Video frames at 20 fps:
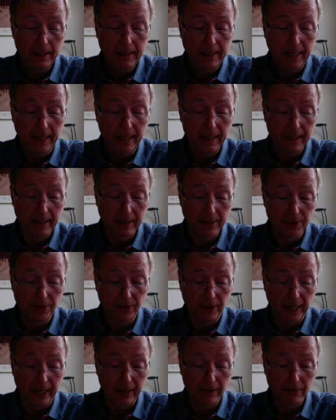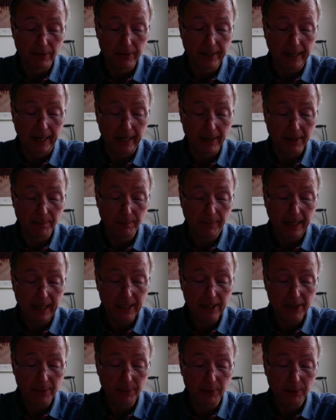says, Strauss, that
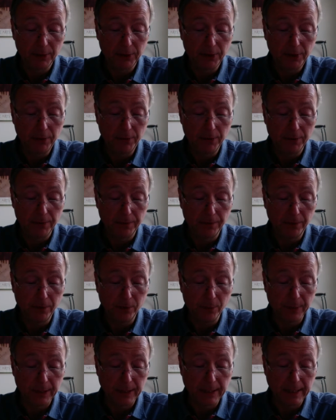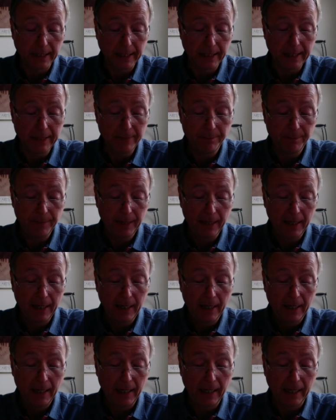maximal uniformity
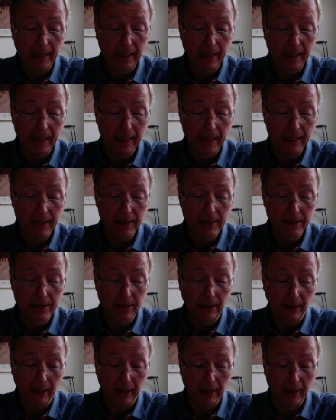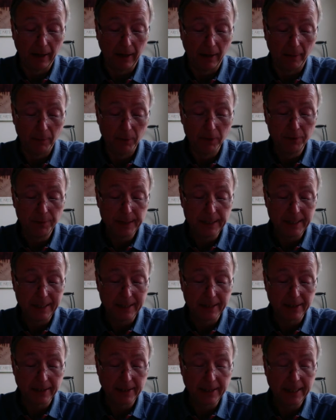is movement in
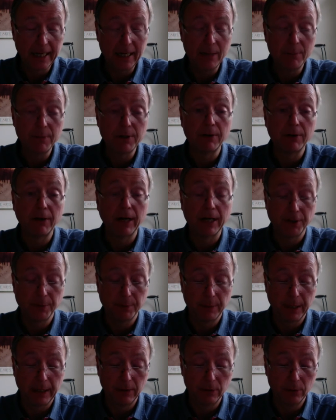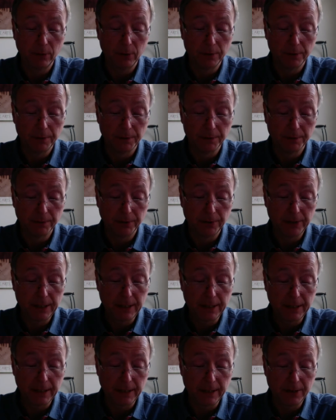the same direction by all of the
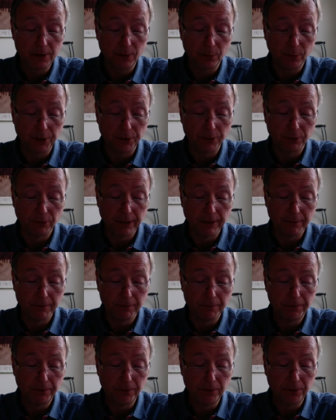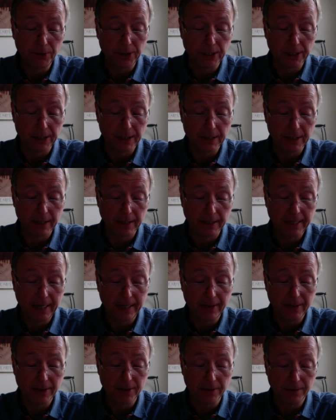voices, which reinforces a
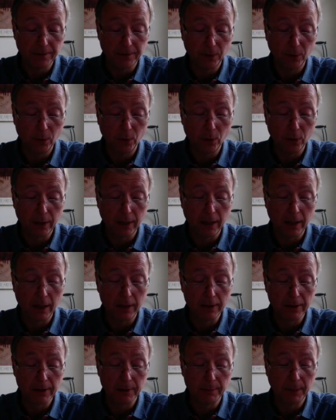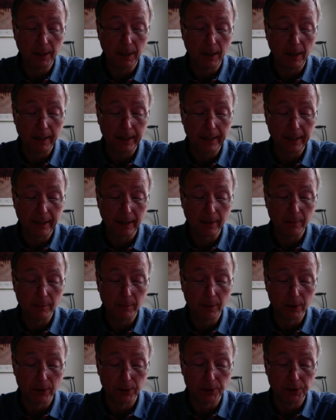sense of organum-like
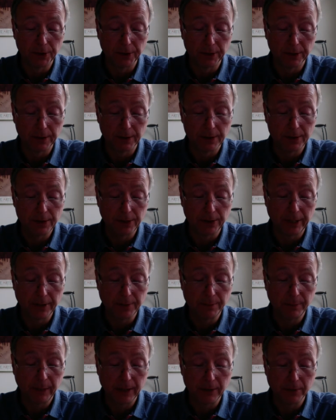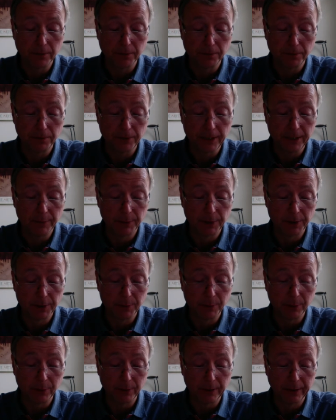motion. So that's Michael Friedman's
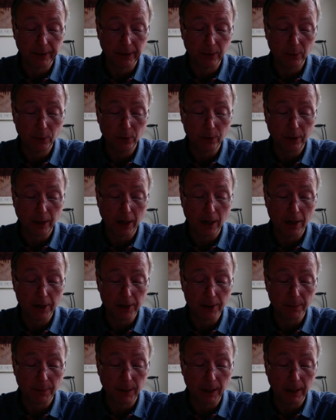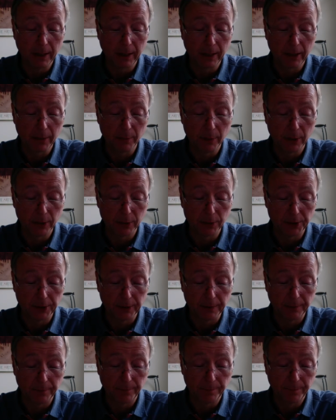point, the organum-like
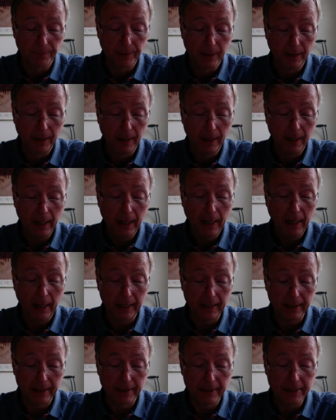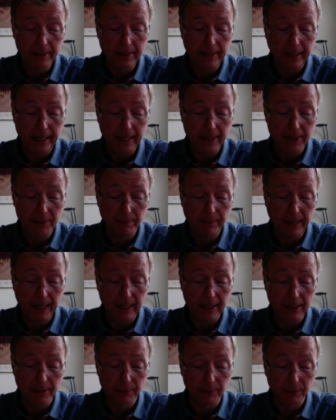motion. And in this case,
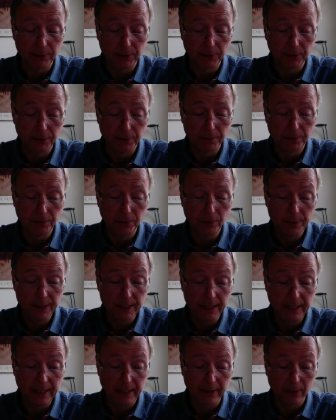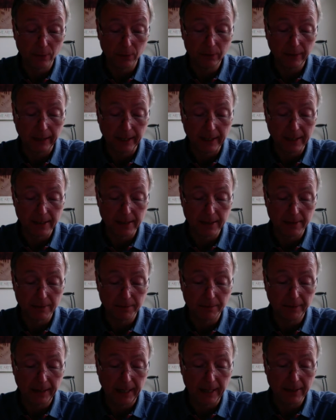maximal uniformity, in all cases in
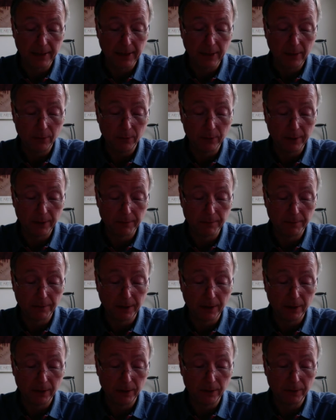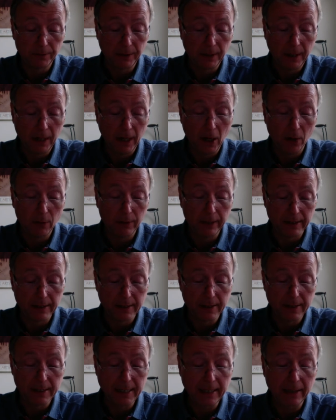fact, would involve only a
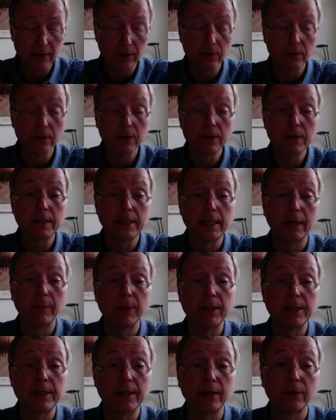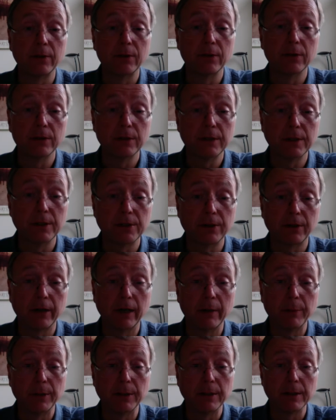single semitonal
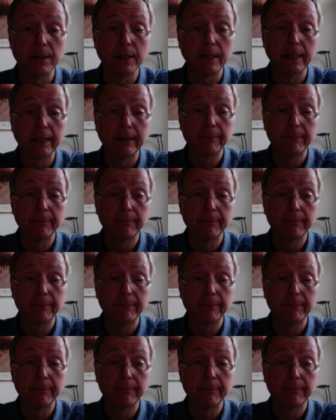discrepancy.